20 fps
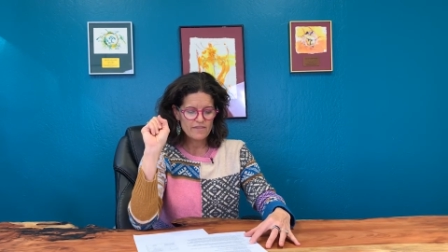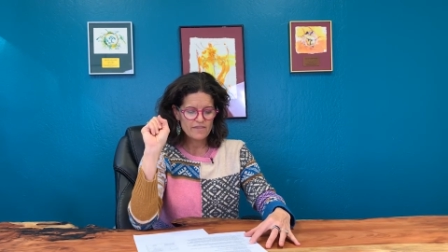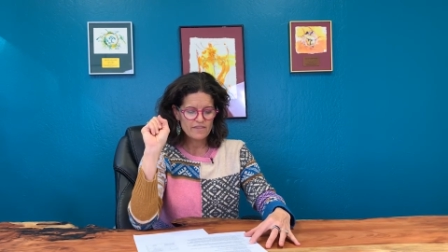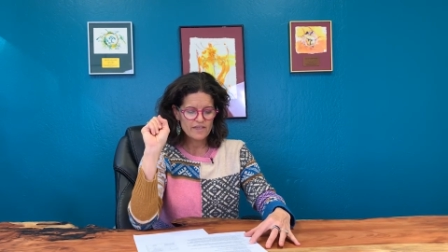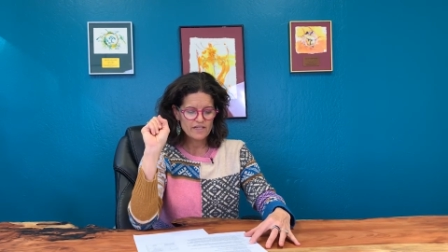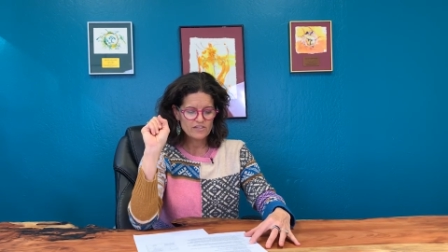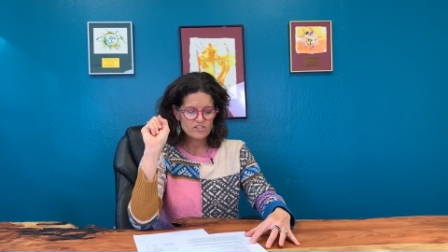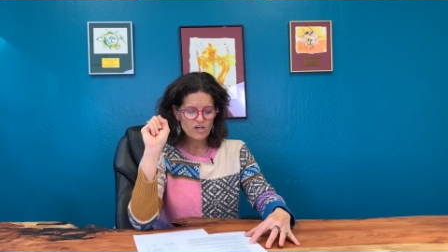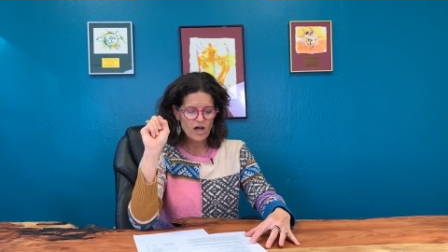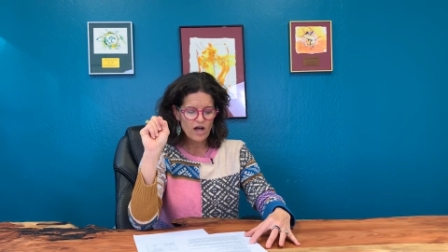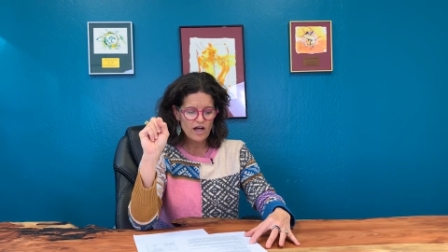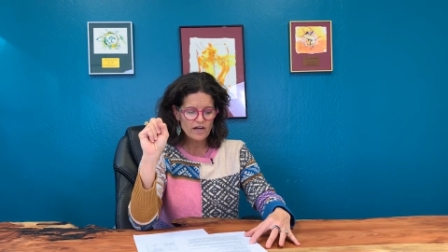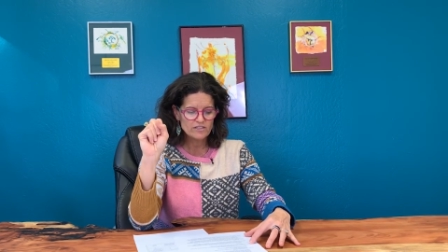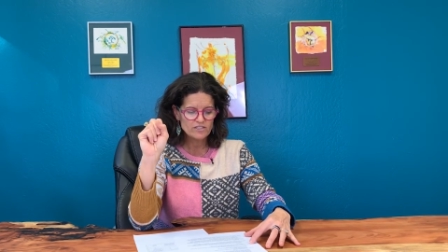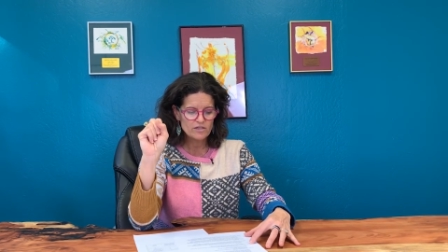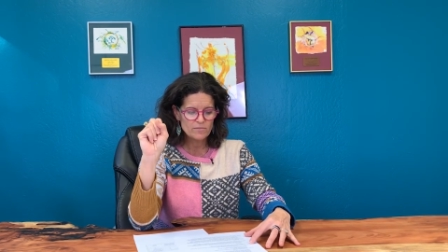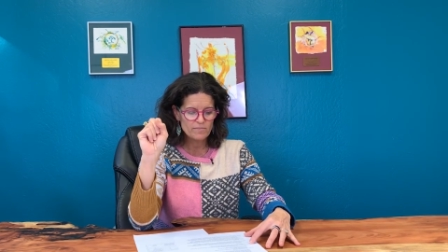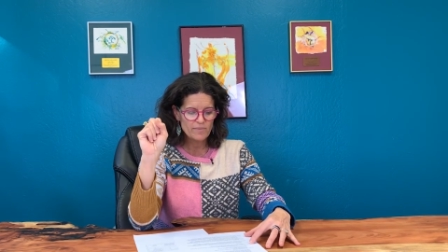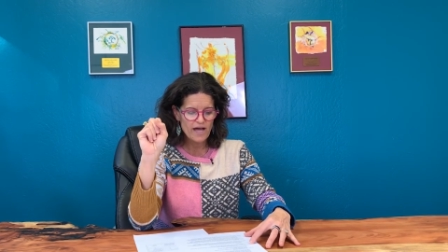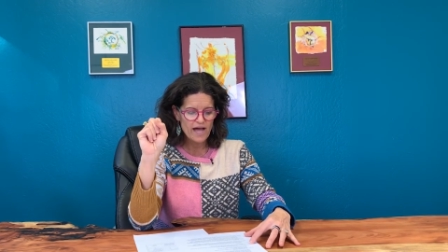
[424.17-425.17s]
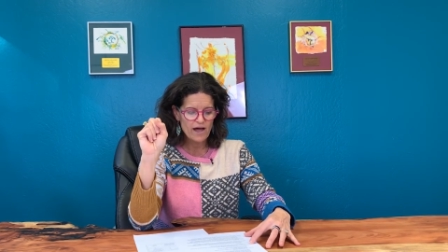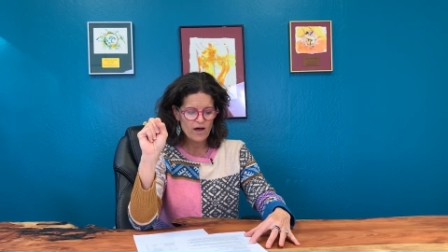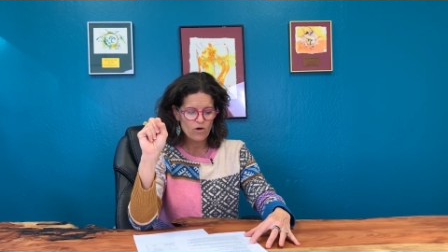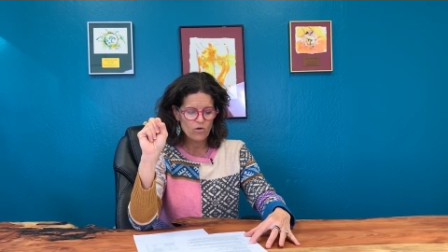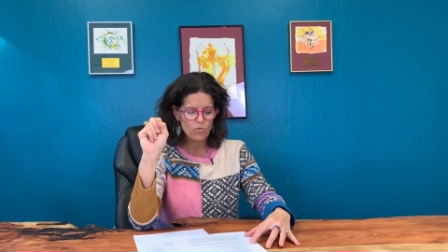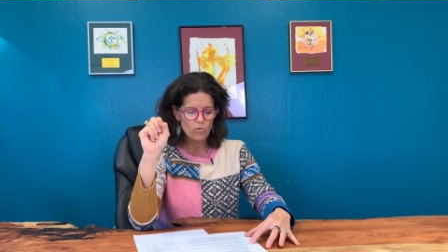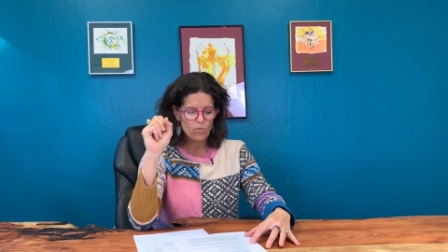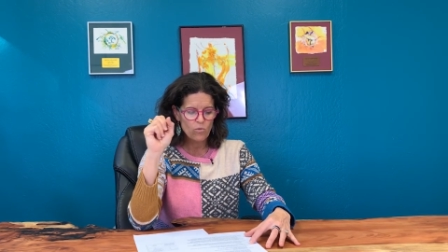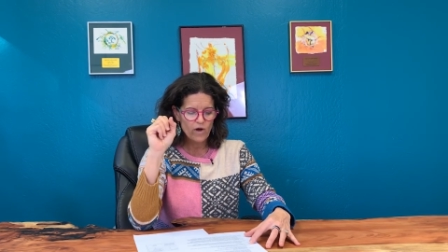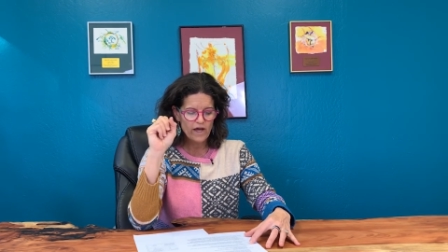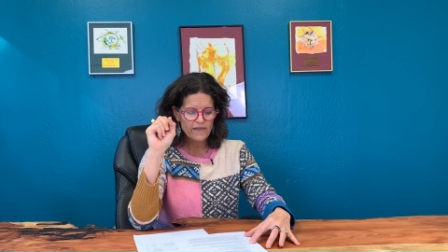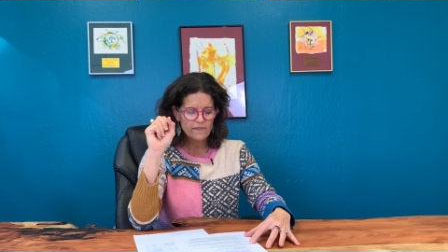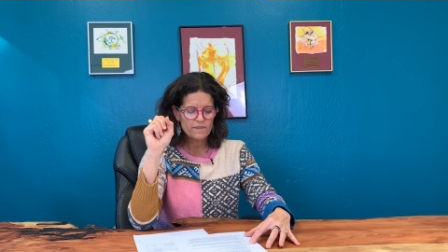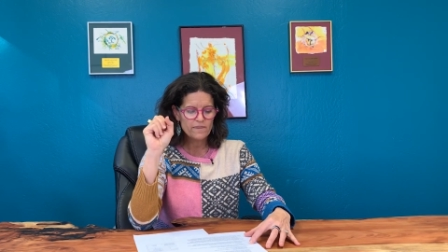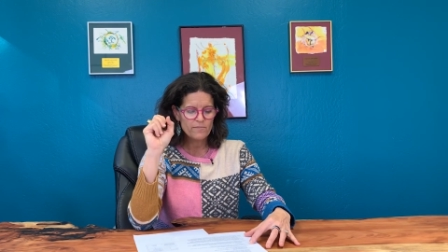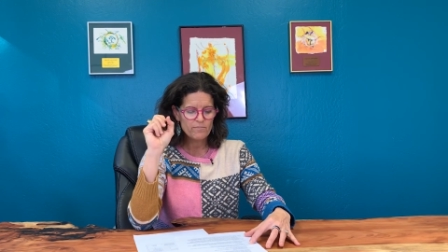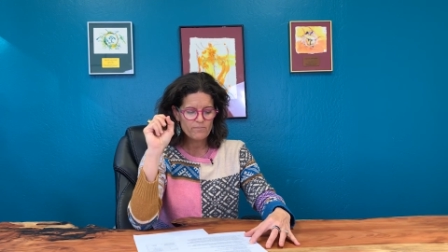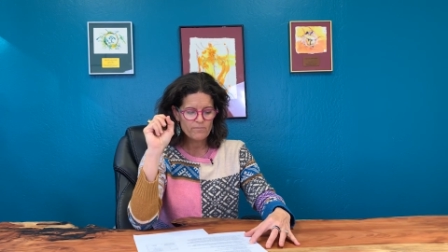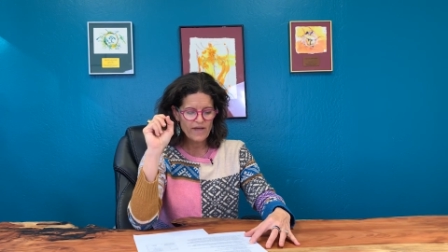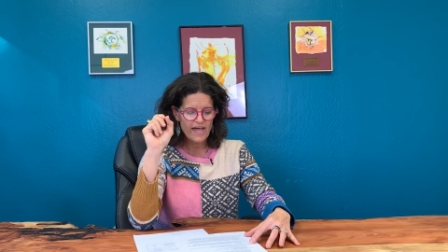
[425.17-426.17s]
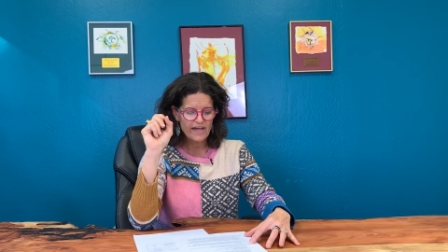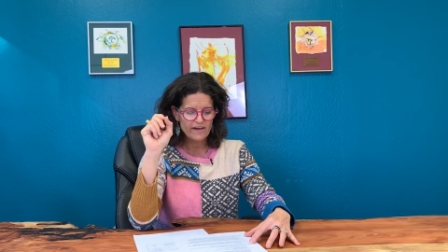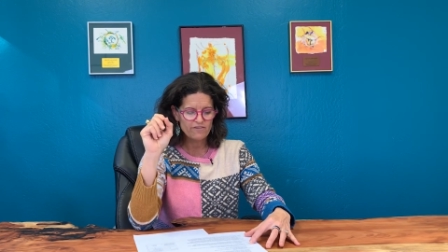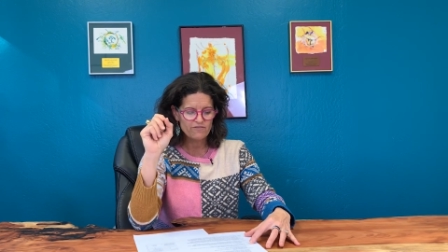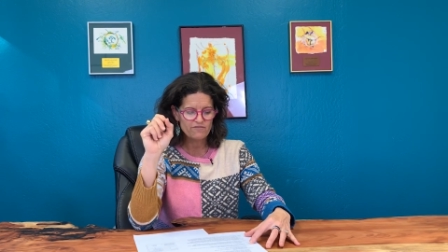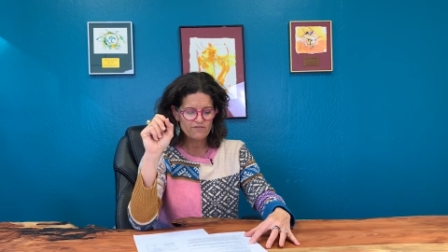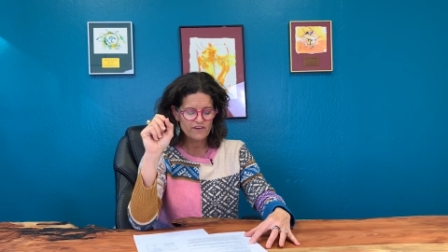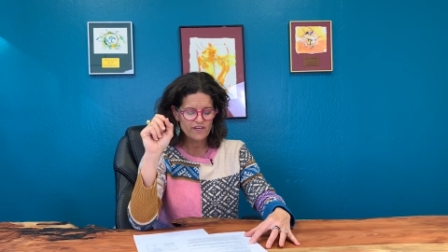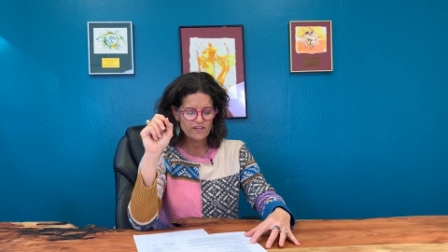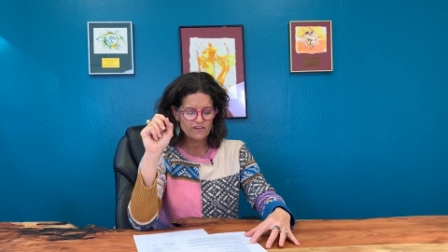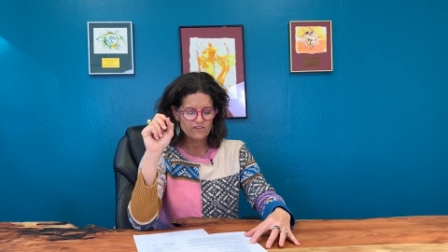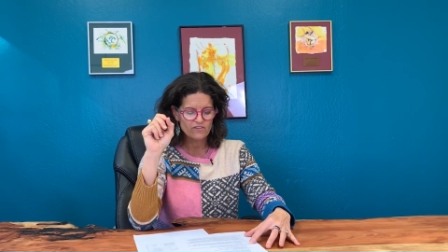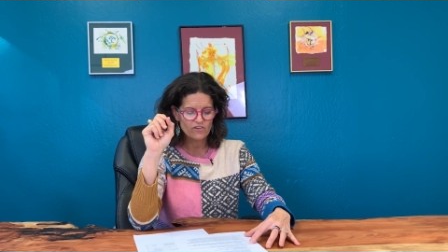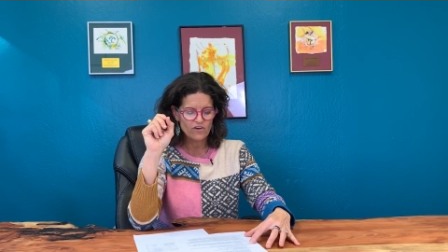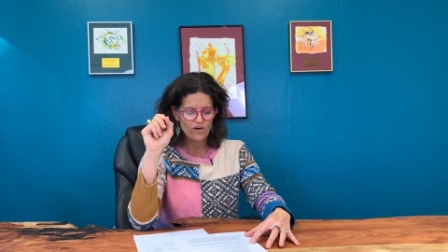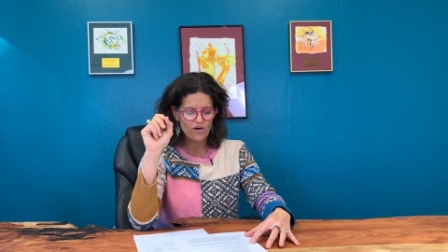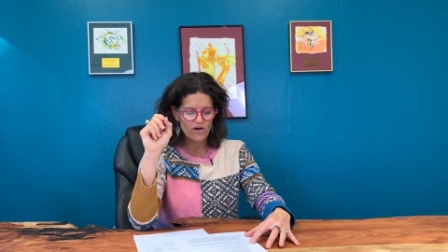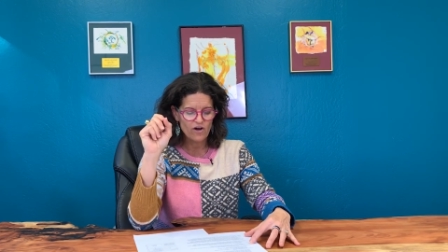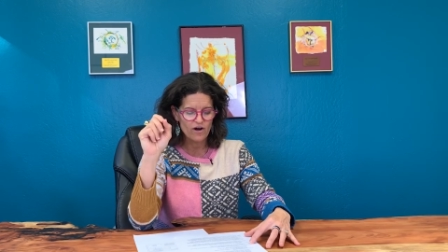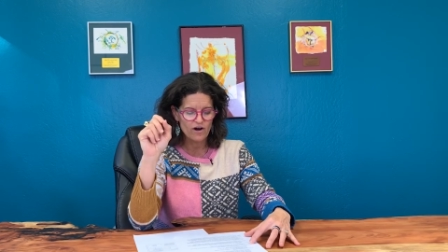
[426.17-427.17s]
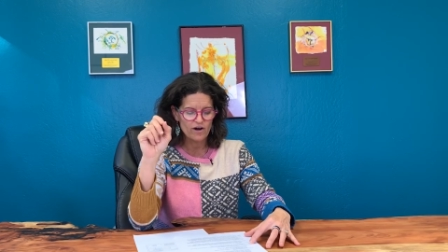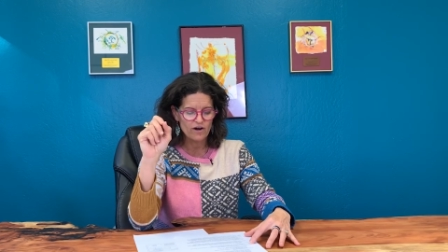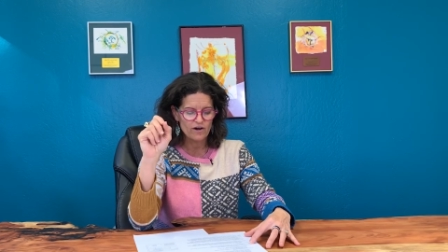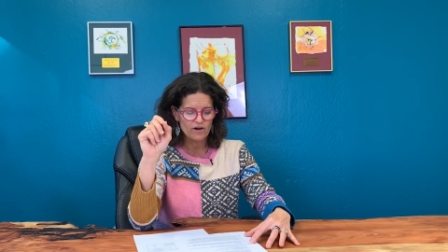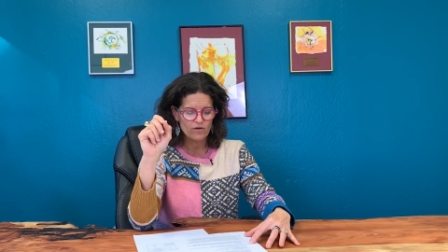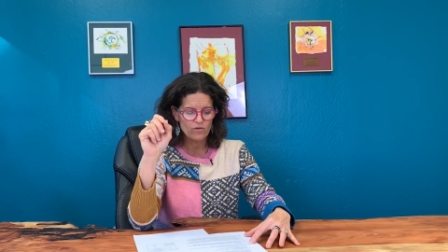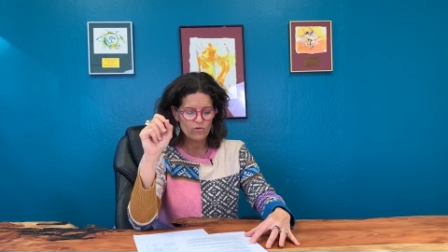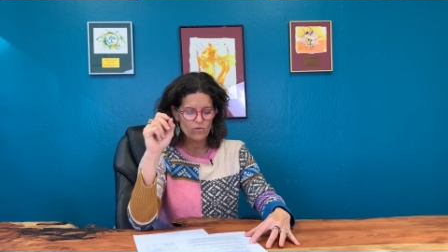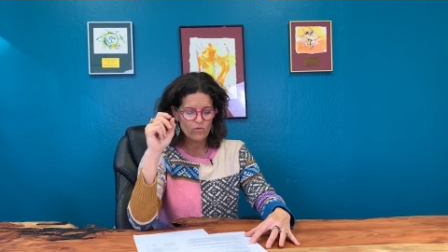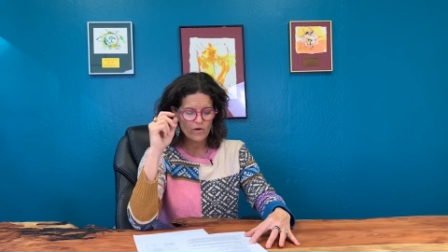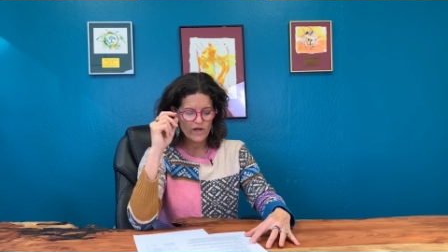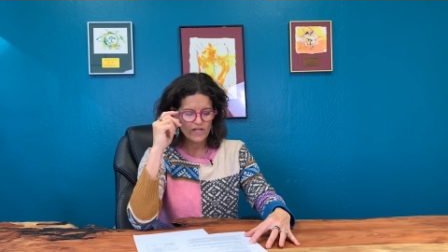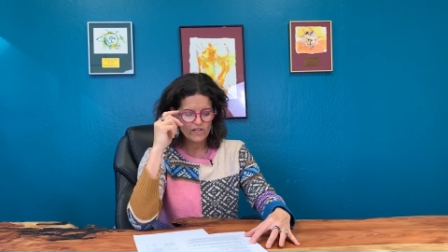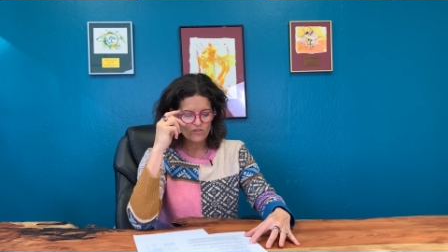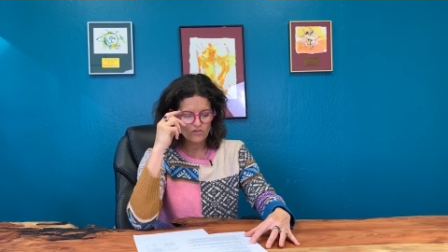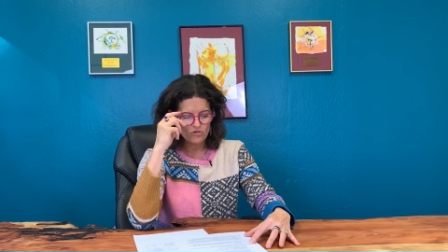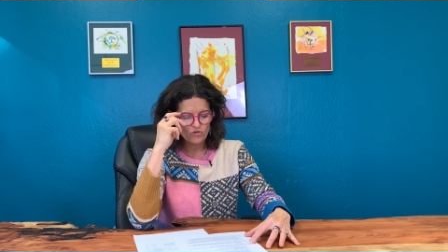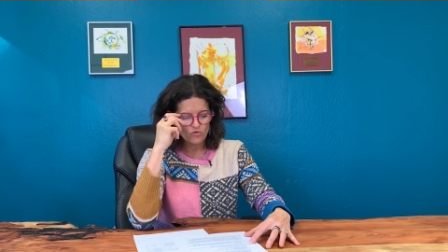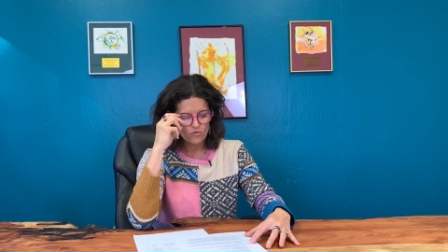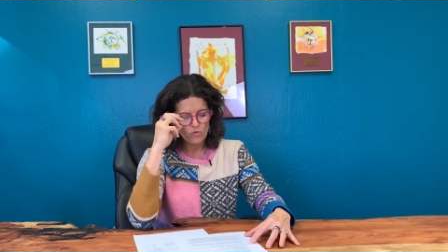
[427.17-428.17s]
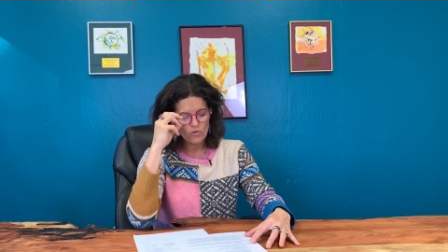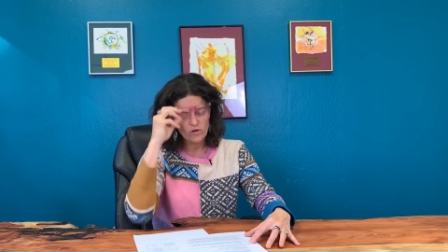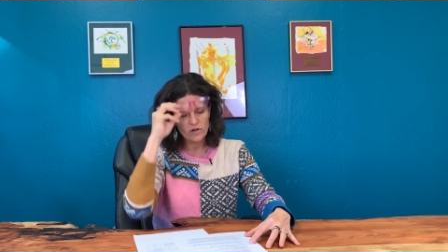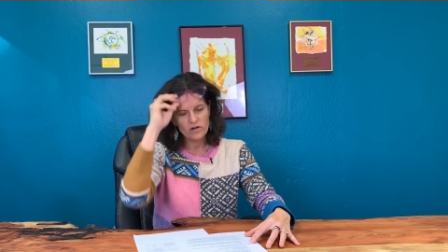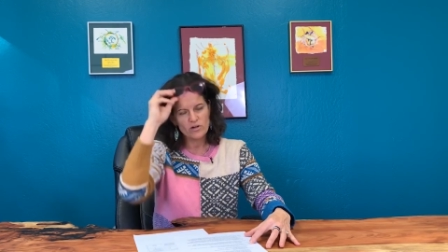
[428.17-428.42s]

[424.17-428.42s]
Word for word: they talked about what the benefits are when you